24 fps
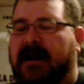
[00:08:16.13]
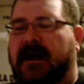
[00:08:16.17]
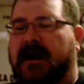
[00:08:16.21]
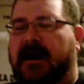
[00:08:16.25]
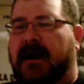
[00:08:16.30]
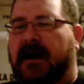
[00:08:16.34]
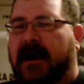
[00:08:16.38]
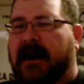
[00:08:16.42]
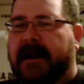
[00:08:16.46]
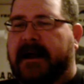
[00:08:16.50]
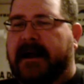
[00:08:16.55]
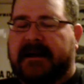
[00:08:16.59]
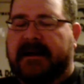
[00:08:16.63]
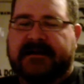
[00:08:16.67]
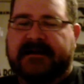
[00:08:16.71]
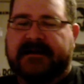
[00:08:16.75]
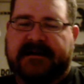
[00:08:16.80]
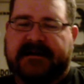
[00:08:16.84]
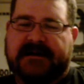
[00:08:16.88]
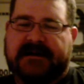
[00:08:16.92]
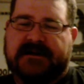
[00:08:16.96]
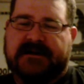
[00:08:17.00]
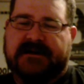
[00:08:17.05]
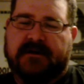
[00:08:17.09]
All right,
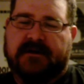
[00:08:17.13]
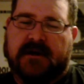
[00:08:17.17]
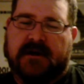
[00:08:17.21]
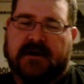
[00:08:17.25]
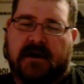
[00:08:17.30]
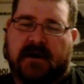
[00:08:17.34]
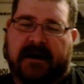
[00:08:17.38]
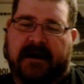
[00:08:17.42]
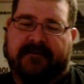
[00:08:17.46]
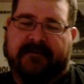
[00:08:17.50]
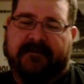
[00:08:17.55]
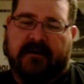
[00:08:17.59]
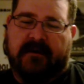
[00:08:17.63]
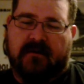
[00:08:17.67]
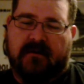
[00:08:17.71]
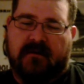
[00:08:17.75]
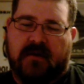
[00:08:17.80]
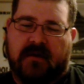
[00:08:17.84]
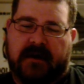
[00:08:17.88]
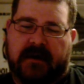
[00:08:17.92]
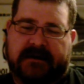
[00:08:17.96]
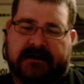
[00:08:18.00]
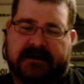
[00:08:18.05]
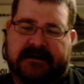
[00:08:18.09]
he's he's doing all right for the
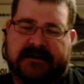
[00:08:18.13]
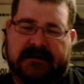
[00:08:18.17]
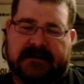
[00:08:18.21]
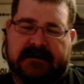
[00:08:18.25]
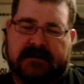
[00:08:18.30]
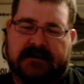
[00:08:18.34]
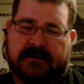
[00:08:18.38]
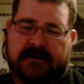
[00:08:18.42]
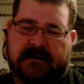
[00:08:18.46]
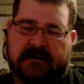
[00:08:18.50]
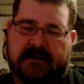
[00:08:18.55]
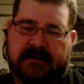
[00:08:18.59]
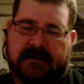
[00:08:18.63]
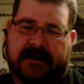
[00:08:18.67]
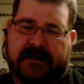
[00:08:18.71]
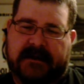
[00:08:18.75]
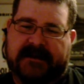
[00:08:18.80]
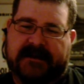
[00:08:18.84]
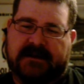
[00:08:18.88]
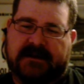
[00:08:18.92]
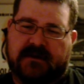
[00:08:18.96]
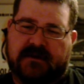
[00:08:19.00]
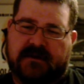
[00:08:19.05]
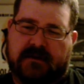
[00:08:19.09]
Royals.
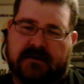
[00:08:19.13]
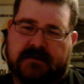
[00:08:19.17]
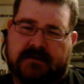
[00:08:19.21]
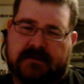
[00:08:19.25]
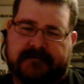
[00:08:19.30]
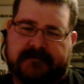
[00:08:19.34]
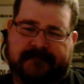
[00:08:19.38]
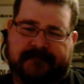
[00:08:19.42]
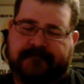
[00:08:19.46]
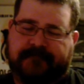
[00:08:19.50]
That's cool.